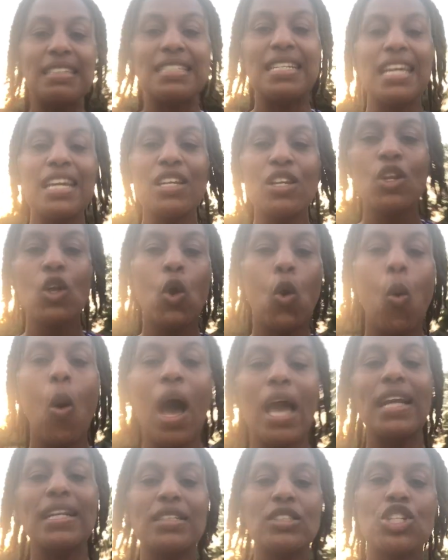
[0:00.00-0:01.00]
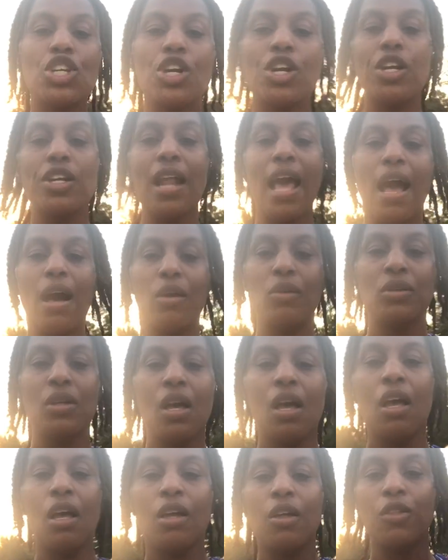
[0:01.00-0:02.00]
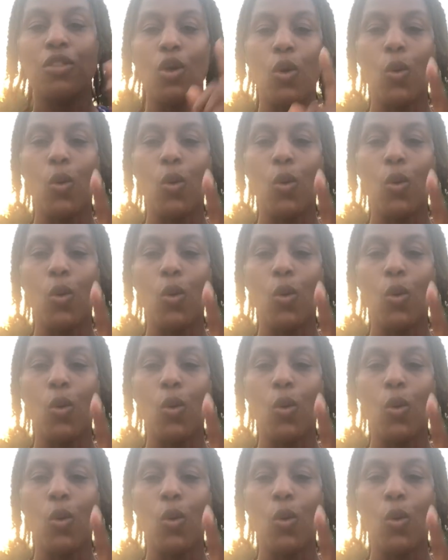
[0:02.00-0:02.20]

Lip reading: didn't quite turn out the